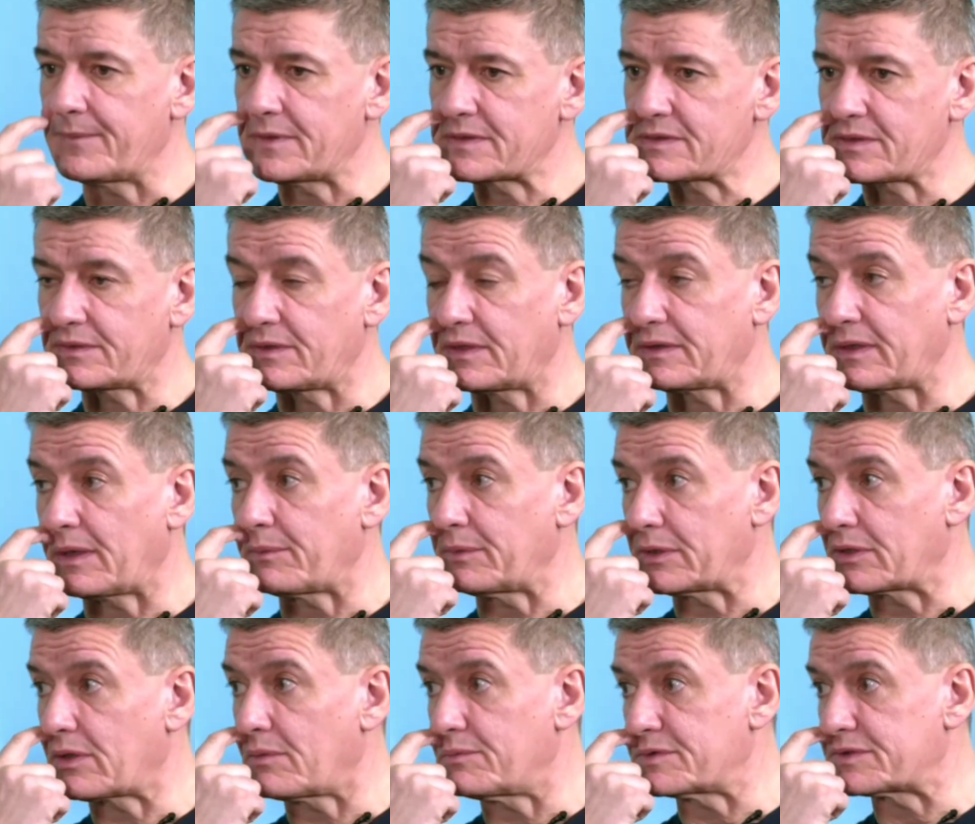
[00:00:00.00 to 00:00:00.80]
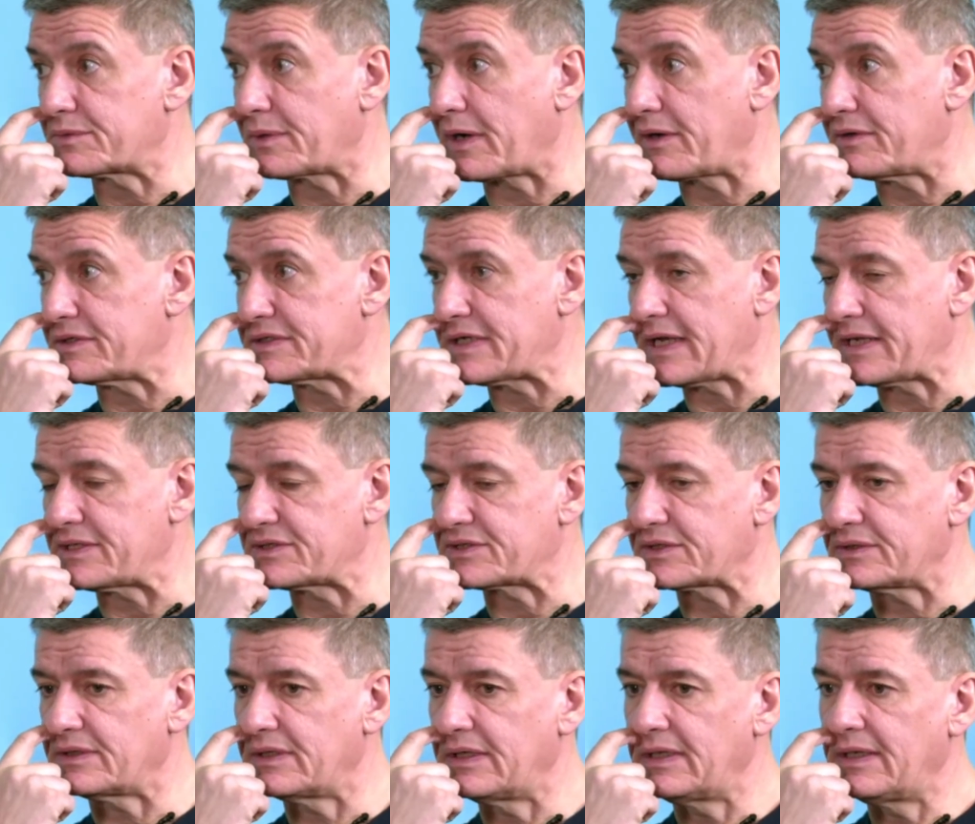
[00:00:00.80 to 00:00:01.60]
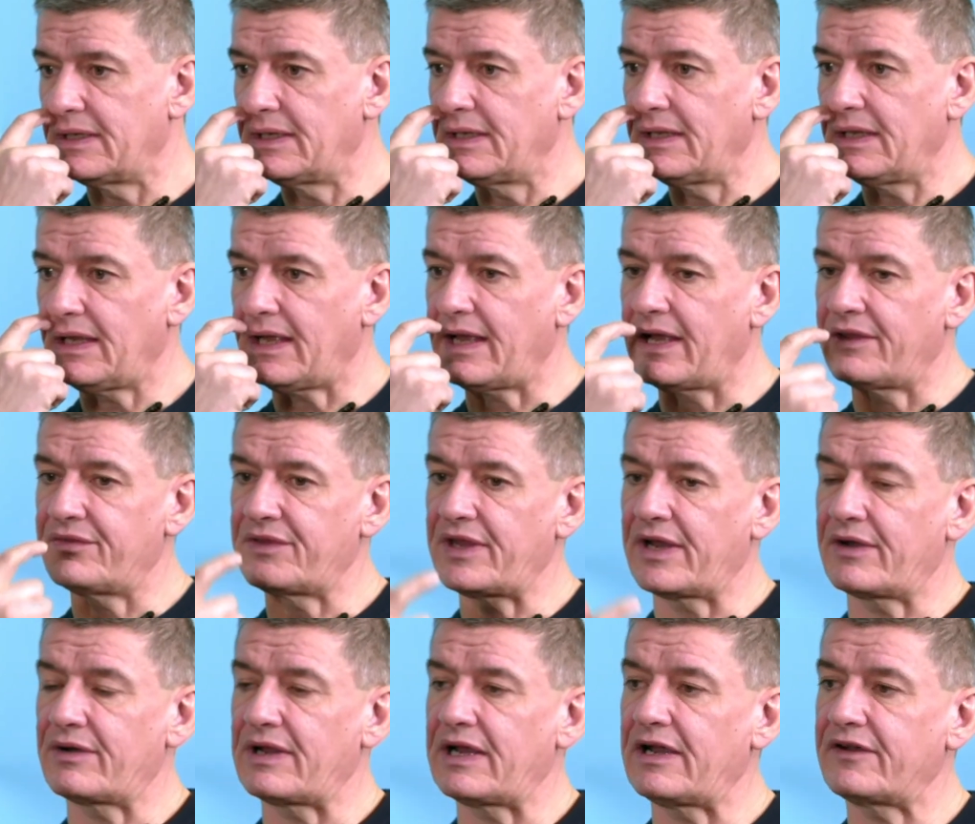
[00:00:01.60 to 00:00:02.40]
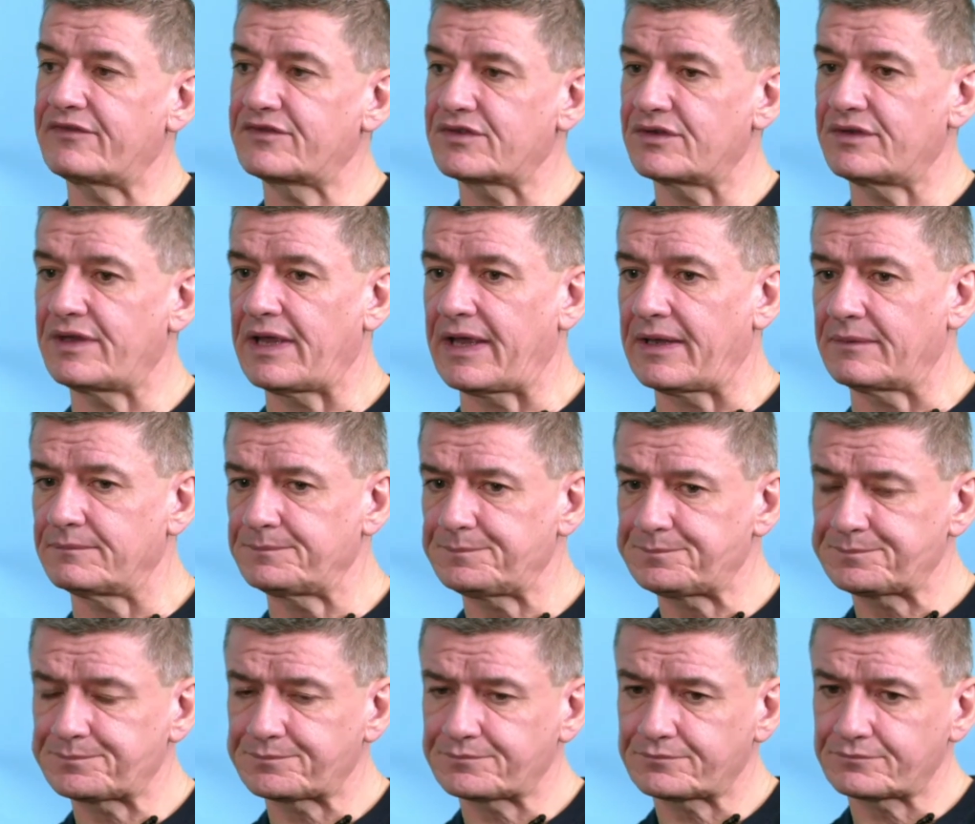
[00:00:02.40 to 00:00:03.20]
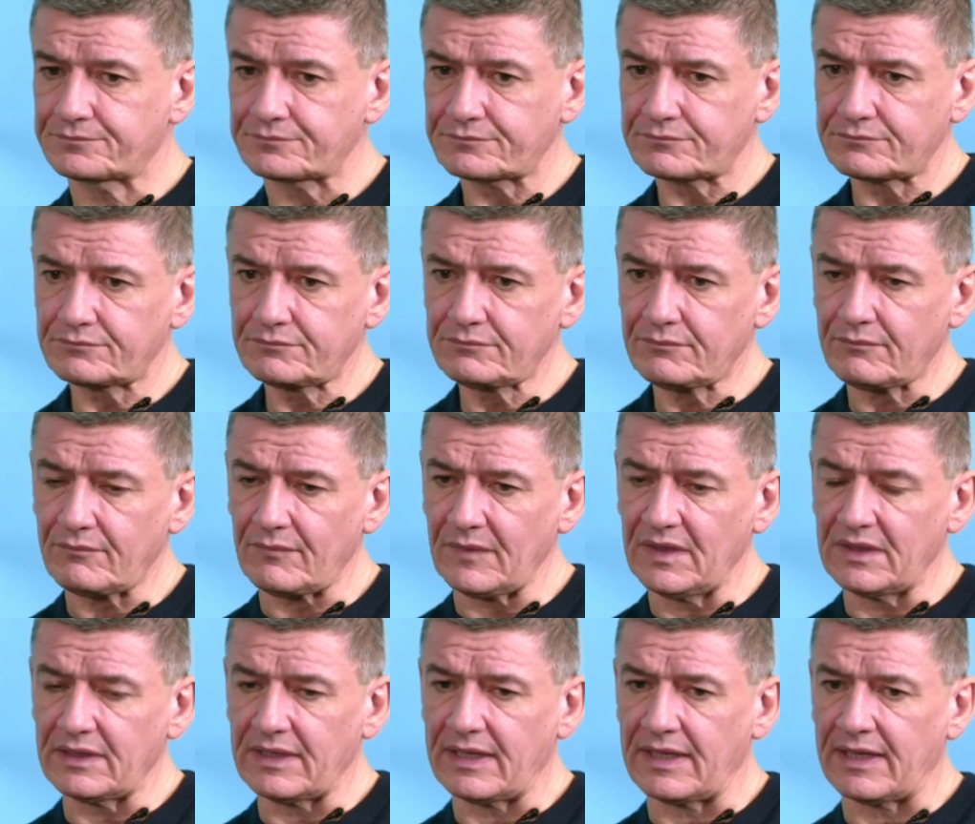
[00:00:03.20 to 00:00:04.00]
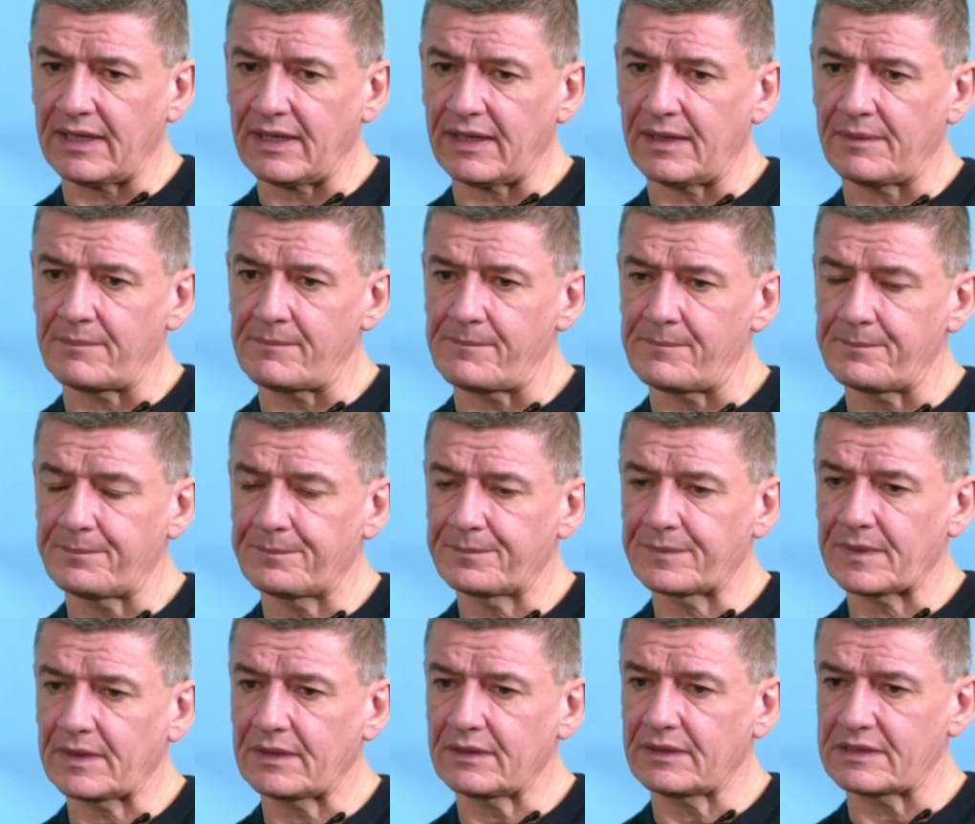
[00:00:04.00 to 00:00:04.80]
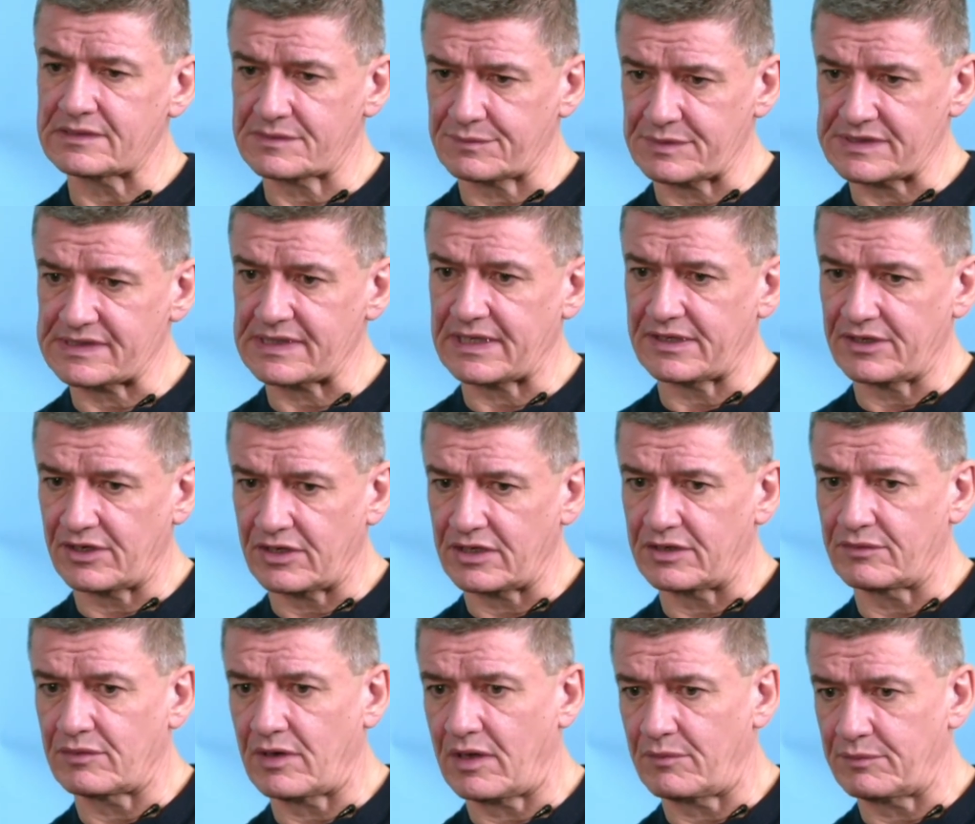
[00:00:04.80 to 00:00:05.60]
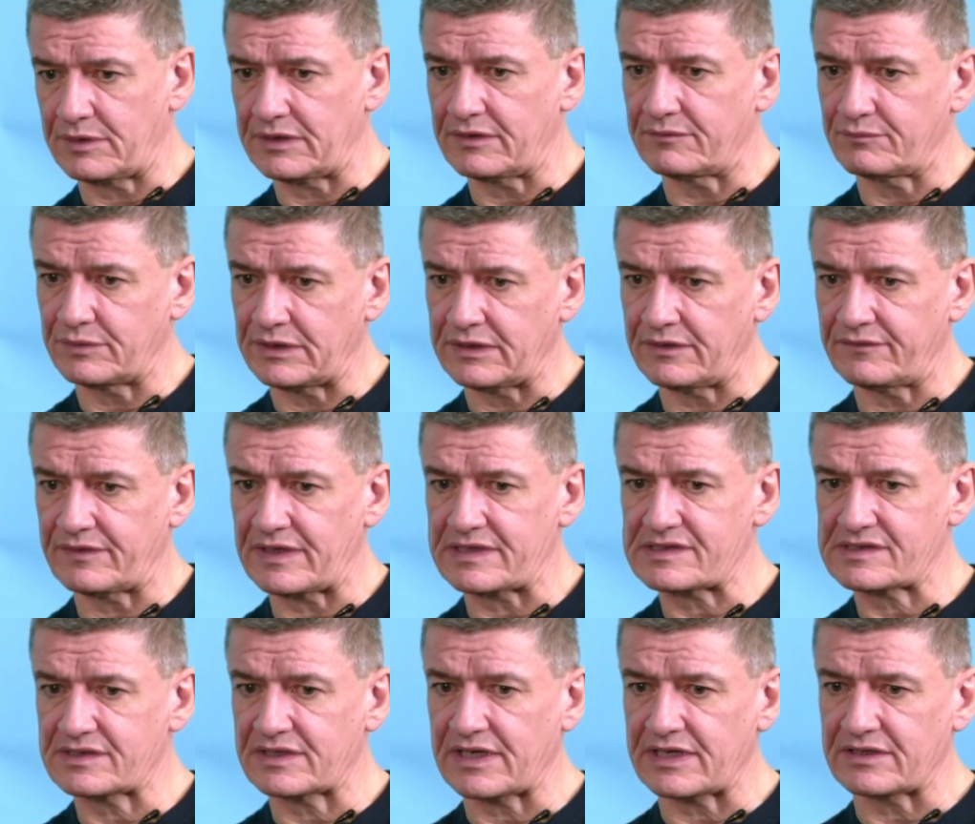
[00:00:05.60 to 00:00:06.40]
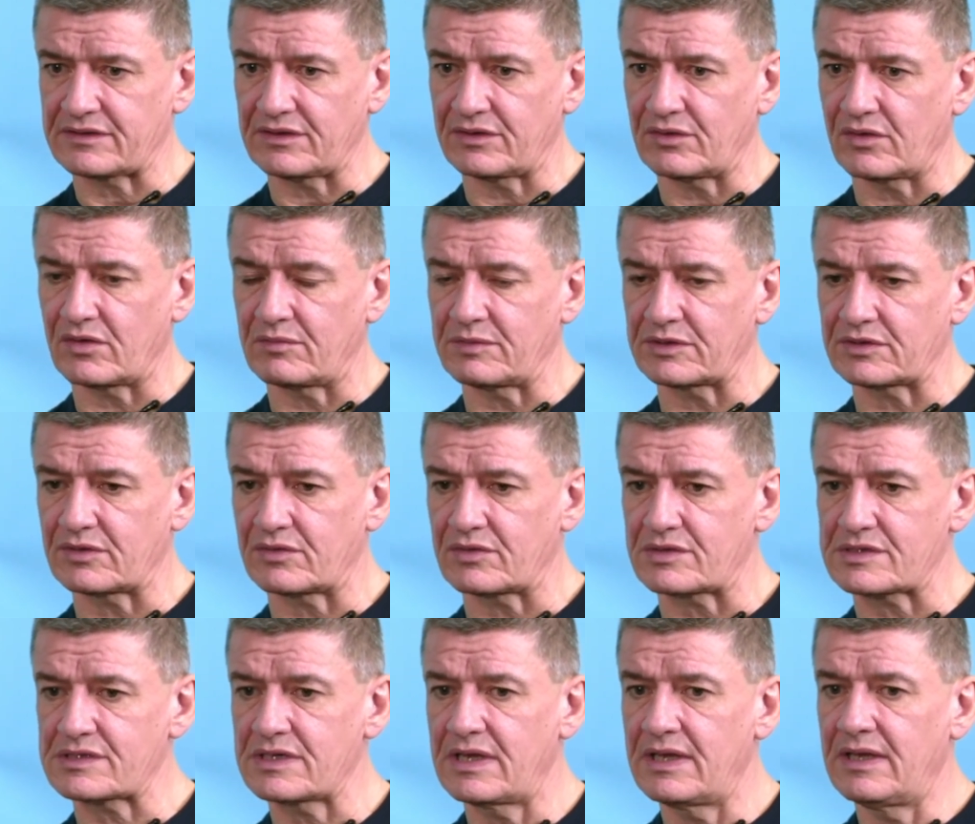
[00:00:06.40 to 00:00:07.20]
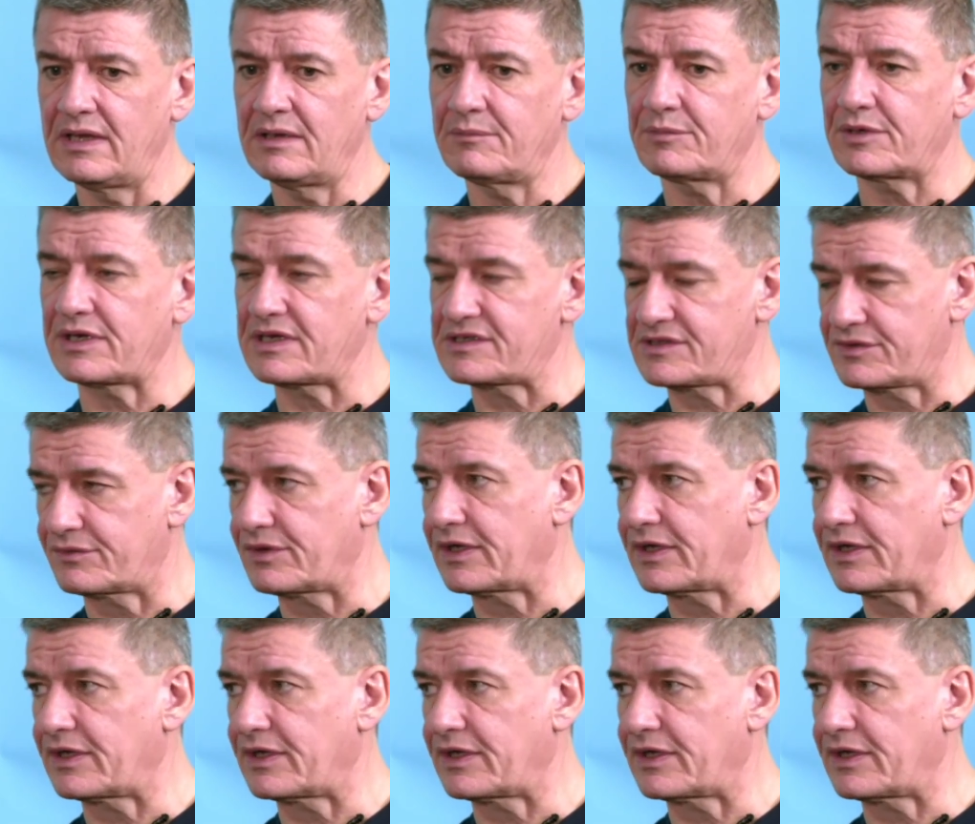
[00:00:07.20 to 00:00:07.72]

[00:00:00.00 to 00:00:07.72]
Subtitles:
so that they will come to our attention. And thereafter then, as we said earlier on, we'll investigate in the normal course. But as